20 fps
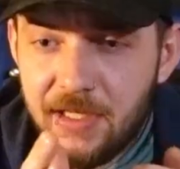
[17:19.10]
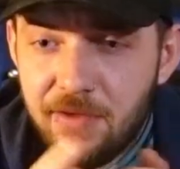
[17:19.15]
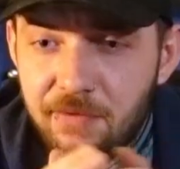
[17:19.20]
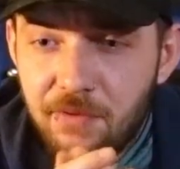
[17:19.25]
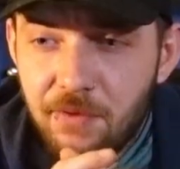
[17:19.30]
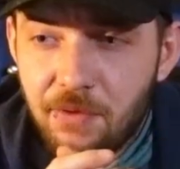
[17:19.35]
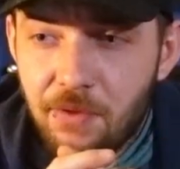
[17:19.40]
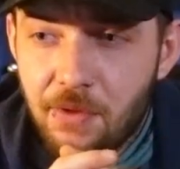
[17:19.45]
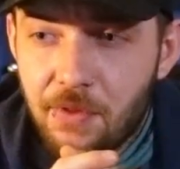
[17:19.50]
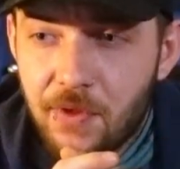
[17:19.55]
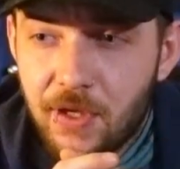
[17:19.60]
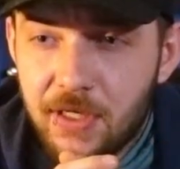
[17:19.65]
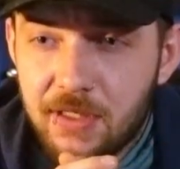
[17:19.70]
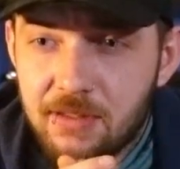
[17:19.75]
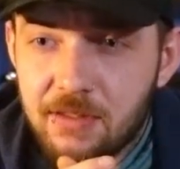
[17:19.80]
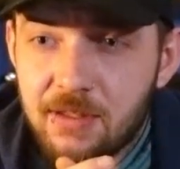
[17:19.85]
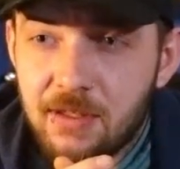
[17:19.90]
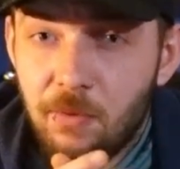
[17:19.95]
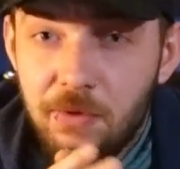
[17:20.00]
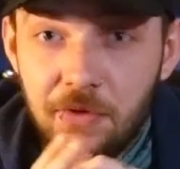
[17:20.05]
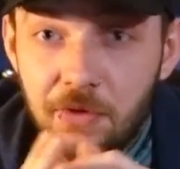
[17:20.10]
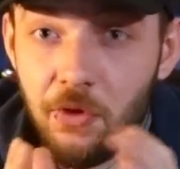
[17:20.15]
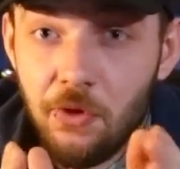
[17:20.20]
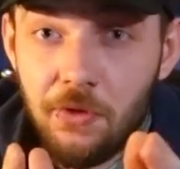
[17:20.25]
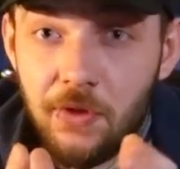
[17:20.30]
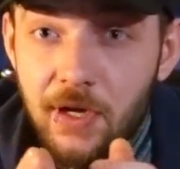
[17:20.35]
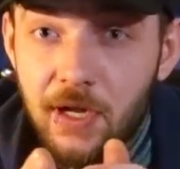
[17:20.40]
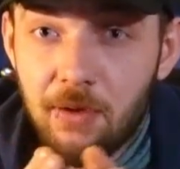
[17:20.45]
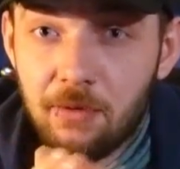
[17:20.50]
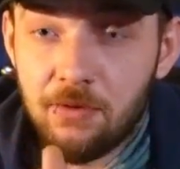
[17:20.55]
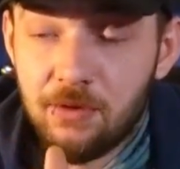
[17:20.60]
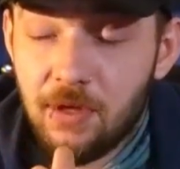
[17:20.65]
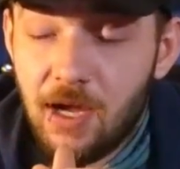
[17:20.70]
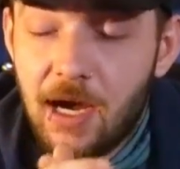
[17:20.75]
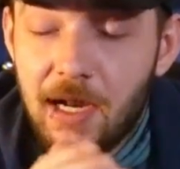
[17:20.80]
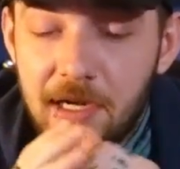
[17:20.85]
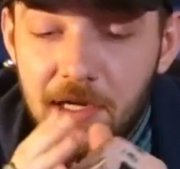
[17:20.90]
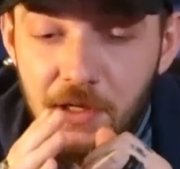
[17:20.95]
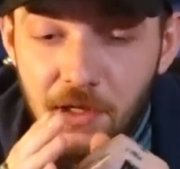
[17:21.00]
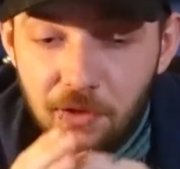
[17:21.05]
of the other things, with nothing else.
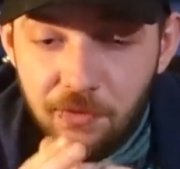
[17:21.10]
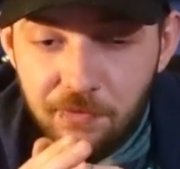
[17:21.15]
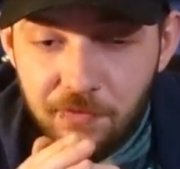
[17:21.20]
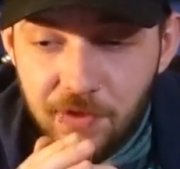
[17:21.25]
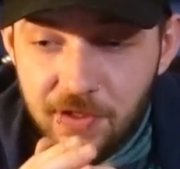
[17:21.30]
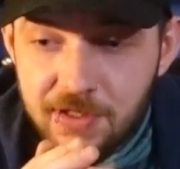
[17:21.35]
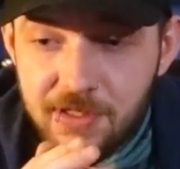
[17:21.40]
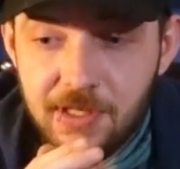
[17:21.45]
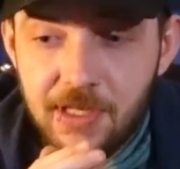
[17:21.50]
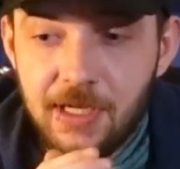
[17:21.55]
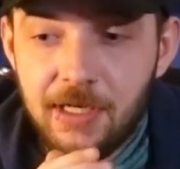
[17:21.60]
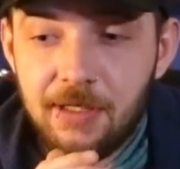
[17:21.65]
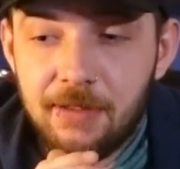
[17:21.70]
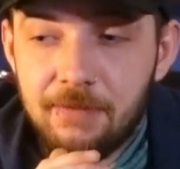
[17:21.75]
I love this thing